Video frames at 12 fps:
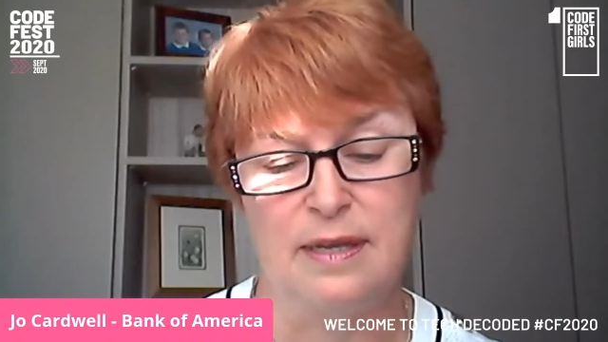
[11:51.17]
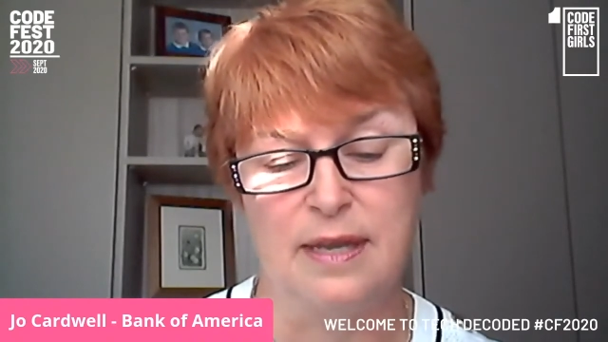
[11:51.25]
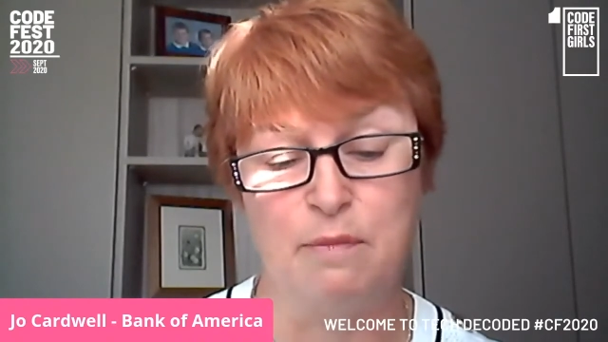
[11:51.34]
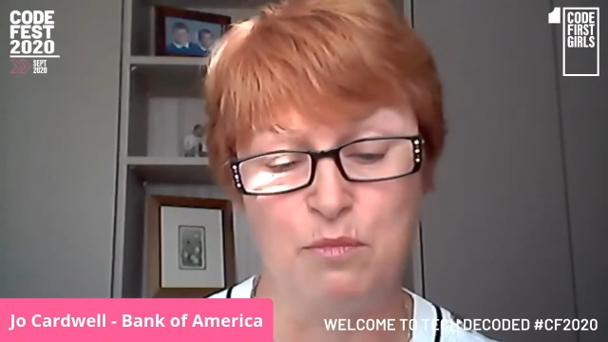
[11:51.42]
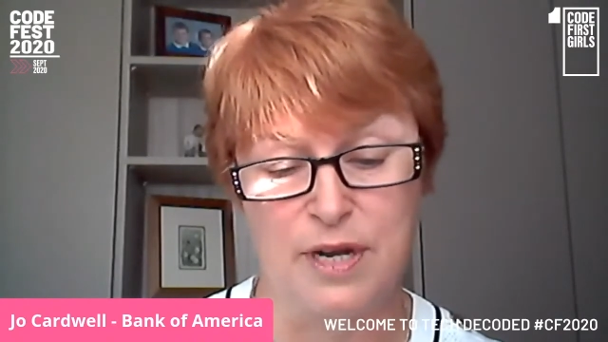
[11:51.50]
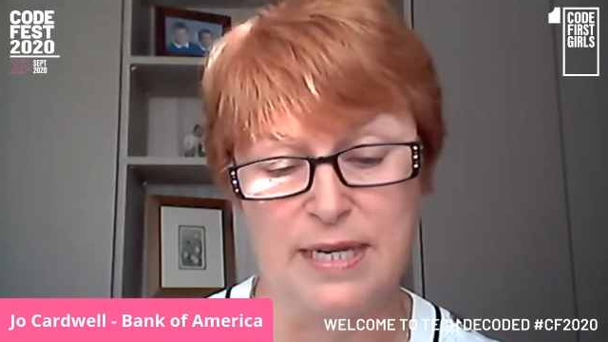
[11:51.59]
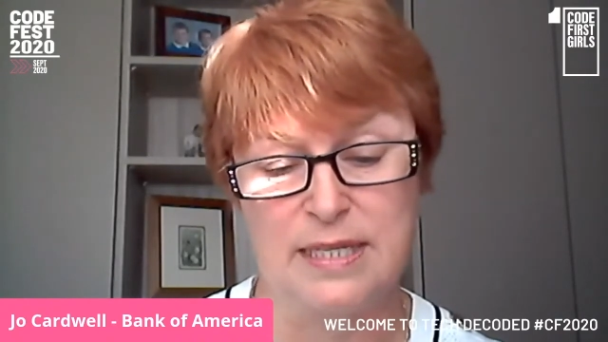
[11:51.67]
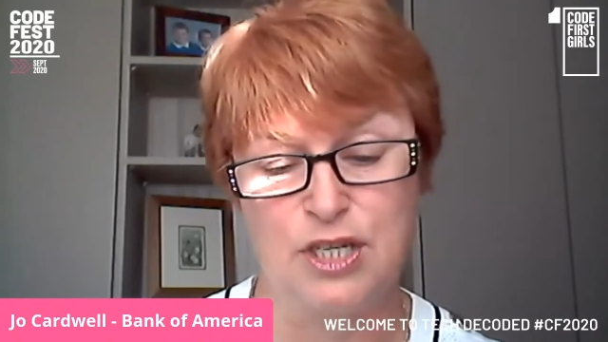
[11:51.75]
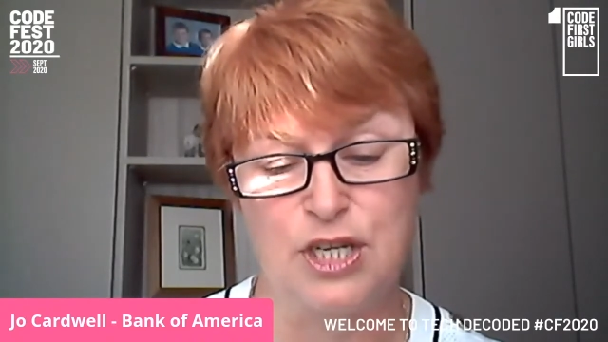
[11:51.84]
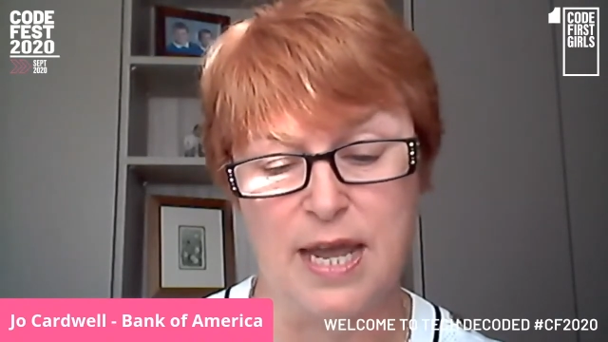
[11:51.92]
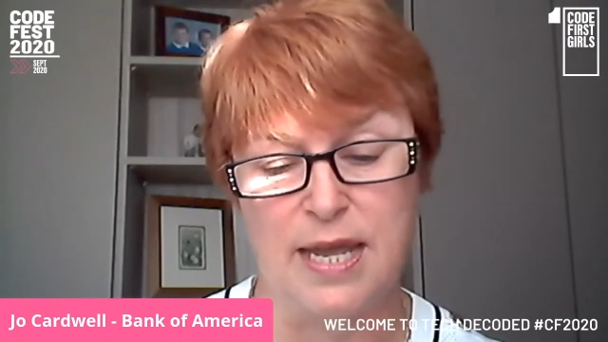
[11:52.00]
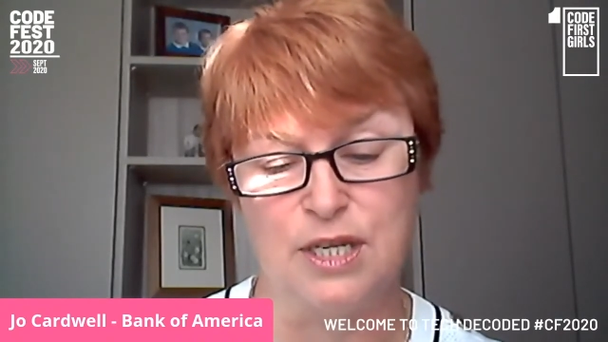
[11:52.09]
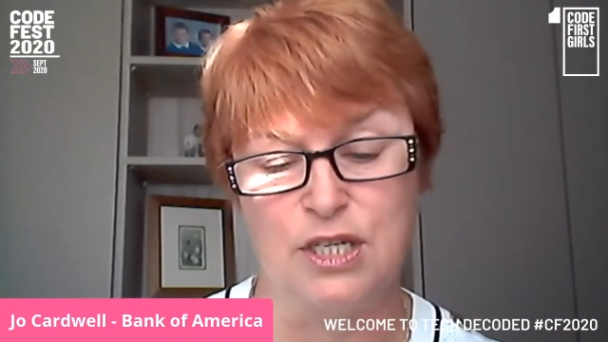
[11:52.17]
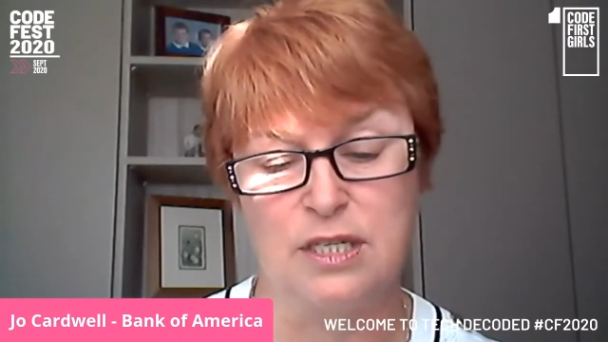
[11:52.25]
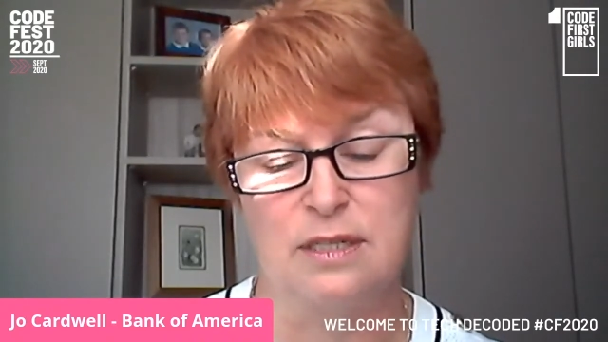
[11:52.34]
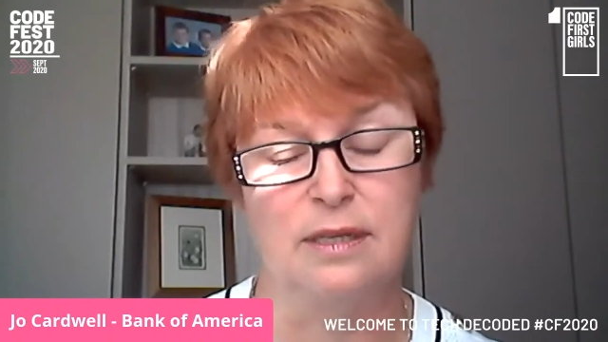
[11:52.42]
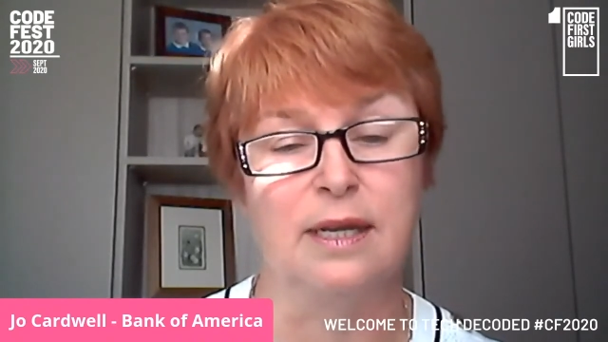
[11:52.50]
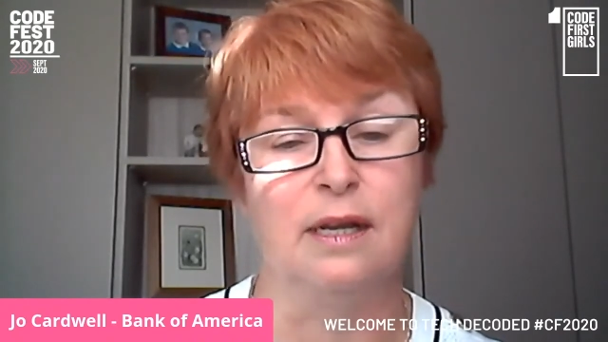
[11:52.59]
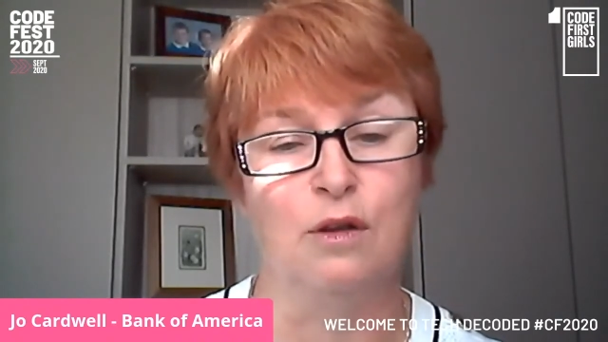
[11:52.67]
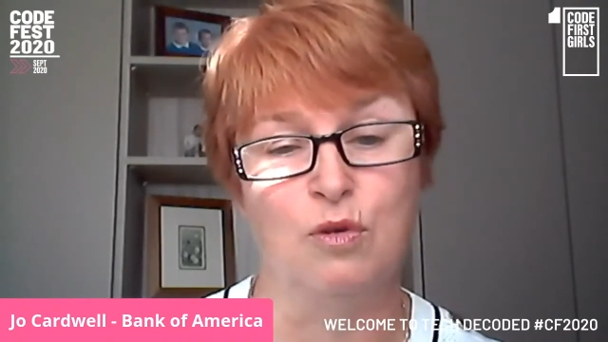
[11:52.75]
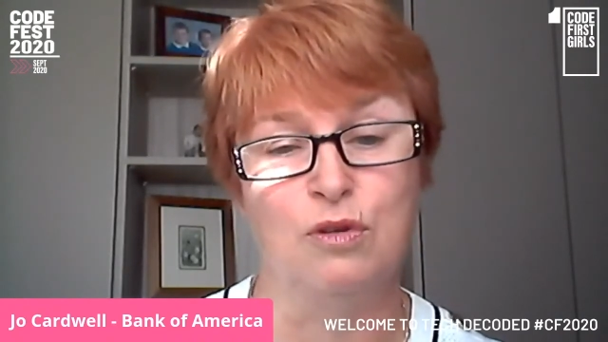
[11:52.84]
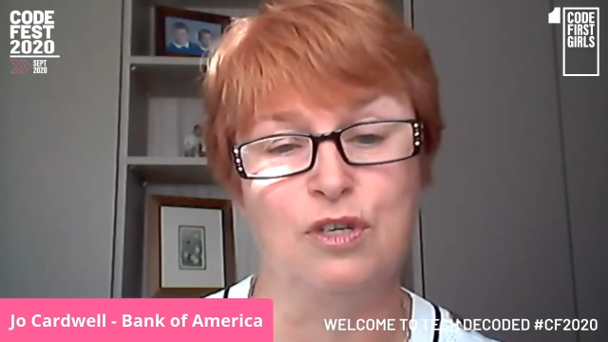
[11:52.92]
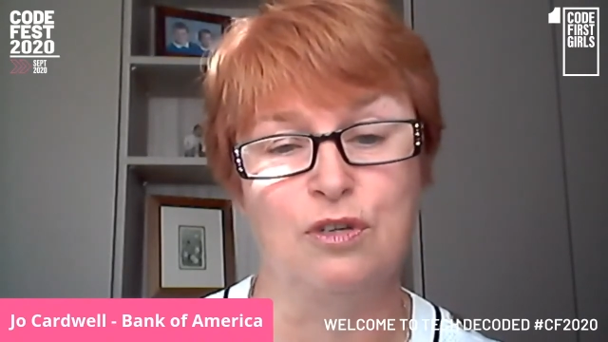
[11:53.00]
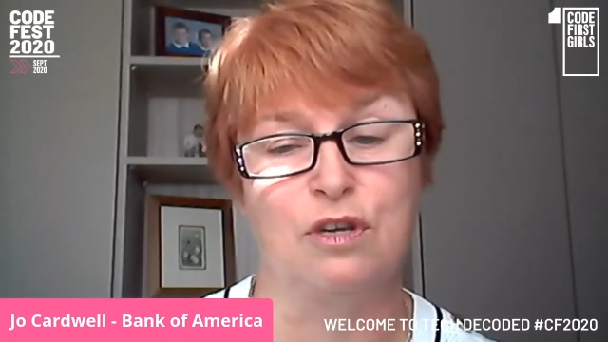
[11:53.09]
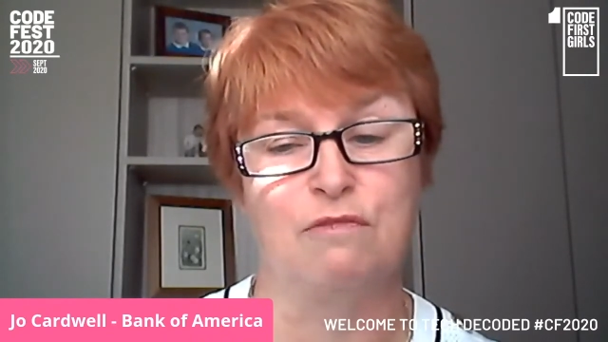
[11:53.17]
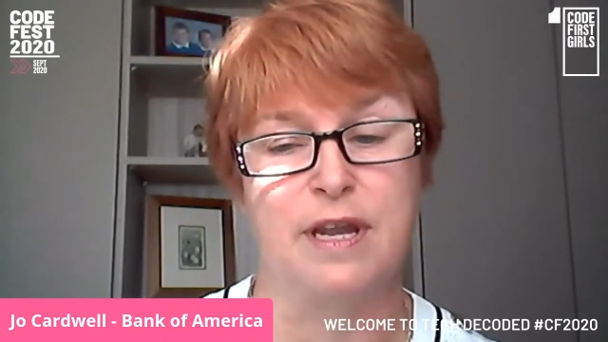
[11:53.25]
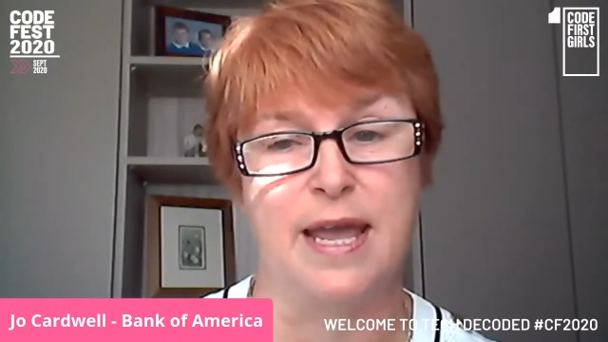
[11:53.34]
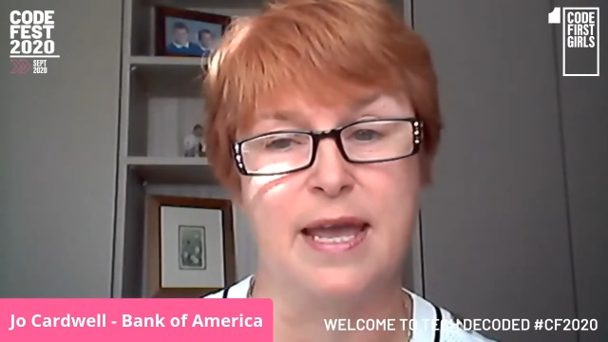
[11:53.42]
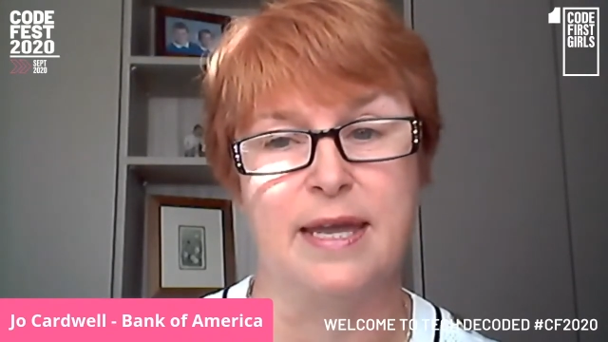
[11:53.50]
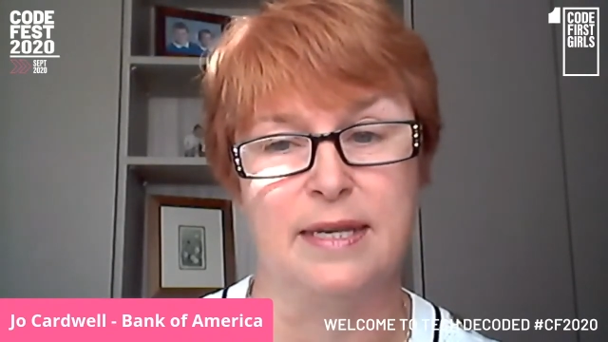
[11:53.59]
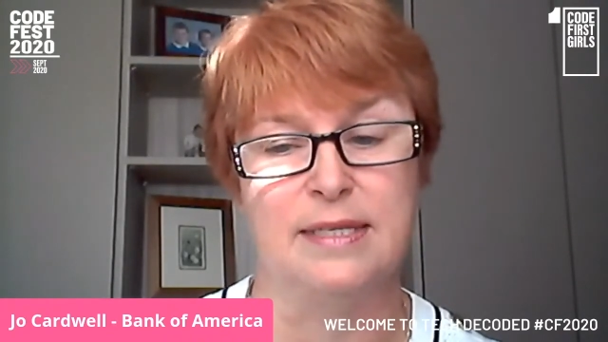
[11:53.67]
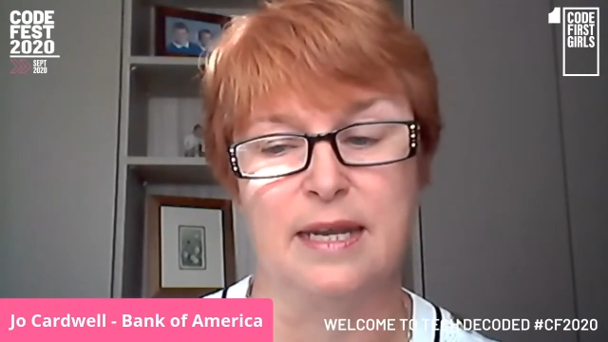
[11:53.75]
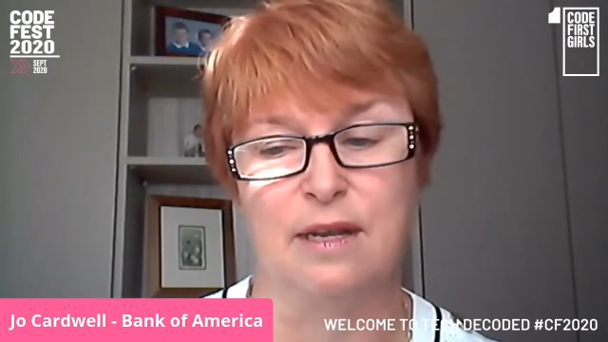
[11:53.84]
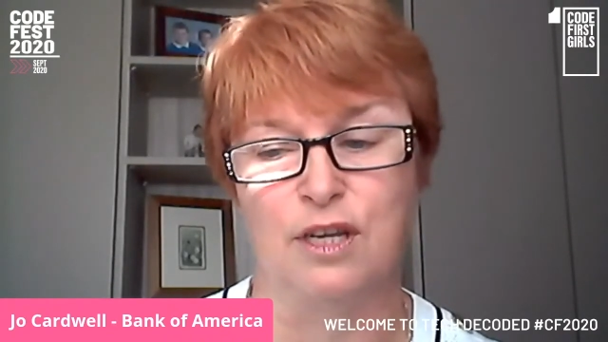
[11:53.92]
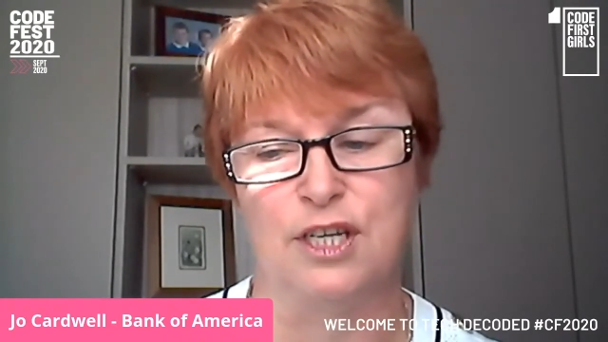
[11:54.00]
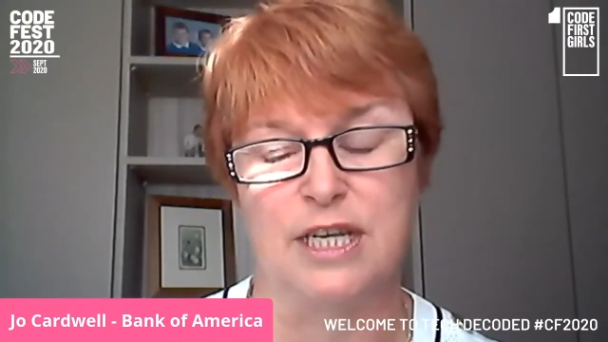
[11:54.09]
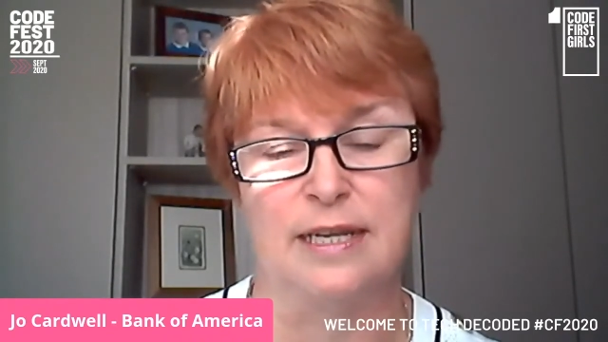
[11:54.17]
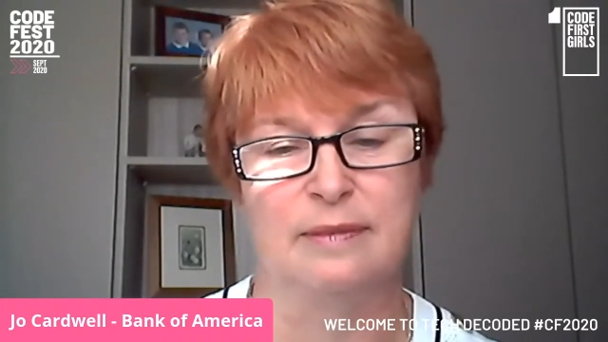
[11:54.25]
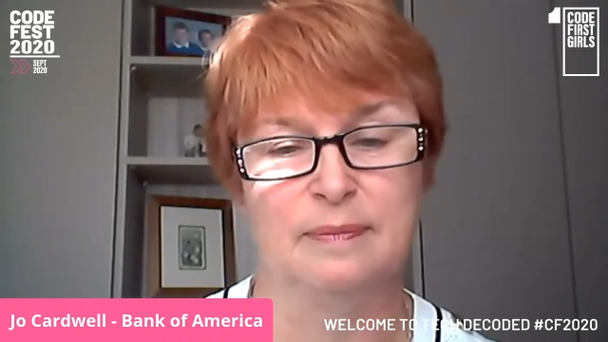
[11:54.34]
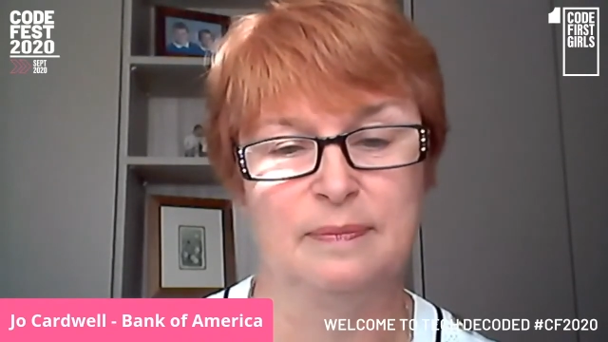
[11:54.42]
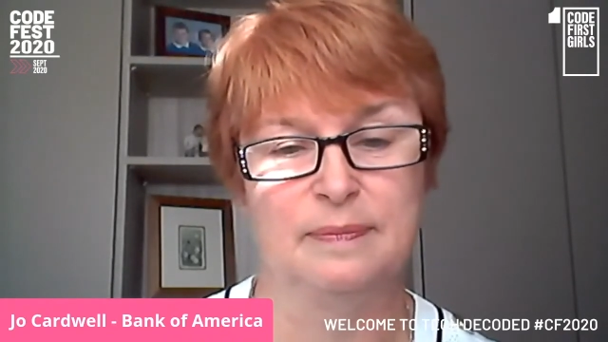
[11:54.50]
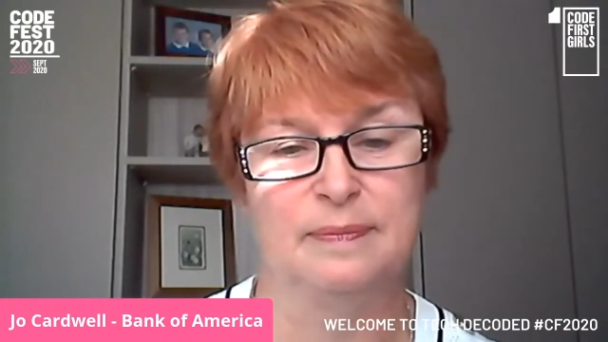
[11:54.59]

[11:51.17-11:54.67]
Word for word: embrace the change, and launch your career in technology.